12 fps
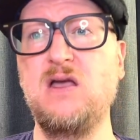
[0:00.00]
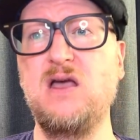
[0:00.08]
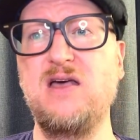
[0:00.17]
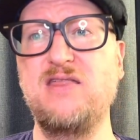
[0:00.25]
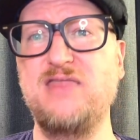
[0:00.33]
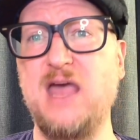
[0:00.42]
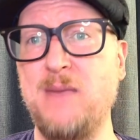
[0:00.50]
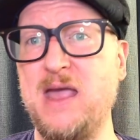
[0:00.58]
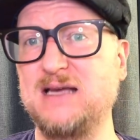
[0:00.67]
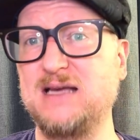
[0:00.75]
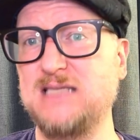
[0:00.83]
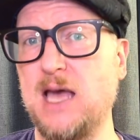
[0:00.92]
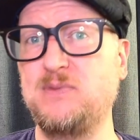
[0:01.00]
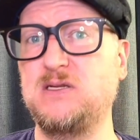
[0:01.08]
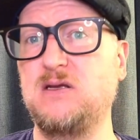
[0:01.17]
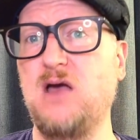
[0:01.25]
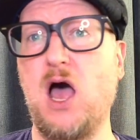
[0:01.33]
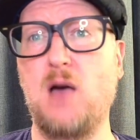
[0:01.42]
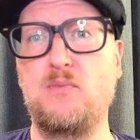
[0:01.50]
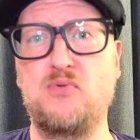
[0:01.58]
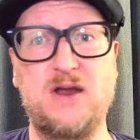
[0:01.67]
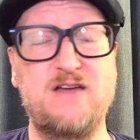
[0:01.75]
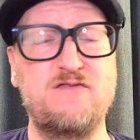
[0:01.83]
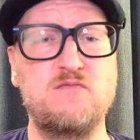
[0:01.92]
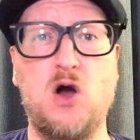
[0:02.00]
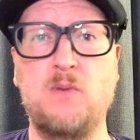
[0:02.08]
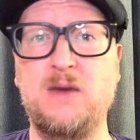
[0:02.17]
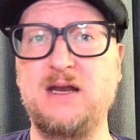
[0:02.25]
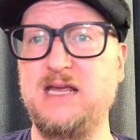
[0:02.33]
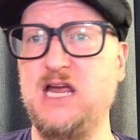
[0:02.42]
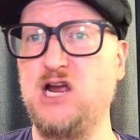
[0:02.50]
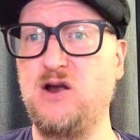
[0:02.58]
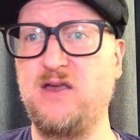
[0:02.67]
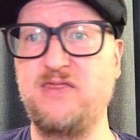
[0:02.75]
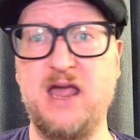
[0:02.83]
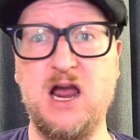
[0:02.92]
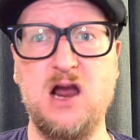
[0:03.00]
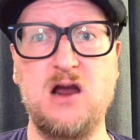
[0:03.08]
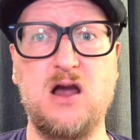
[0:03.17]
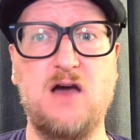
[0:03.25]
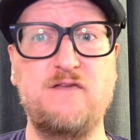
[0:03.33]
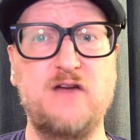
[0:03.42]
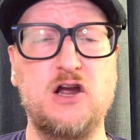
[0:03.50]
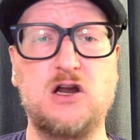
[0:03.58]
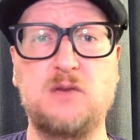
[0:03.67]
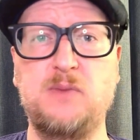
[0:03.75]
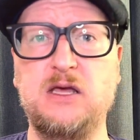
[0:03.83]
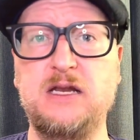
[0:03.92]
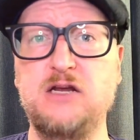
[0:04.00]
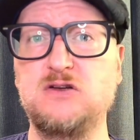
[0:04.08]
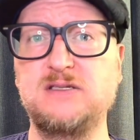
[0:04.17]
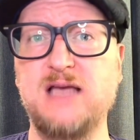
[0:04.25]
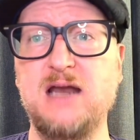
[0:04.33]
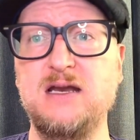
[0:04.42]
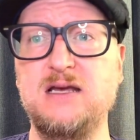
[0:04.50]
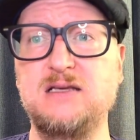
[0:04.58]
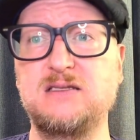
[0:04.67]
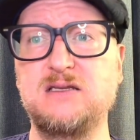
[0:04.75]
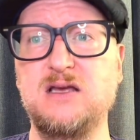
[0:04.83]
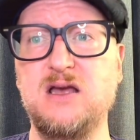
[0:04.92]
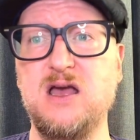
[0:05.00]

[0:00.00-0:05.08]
They may accept a brief moment here and there of irritability or sadness,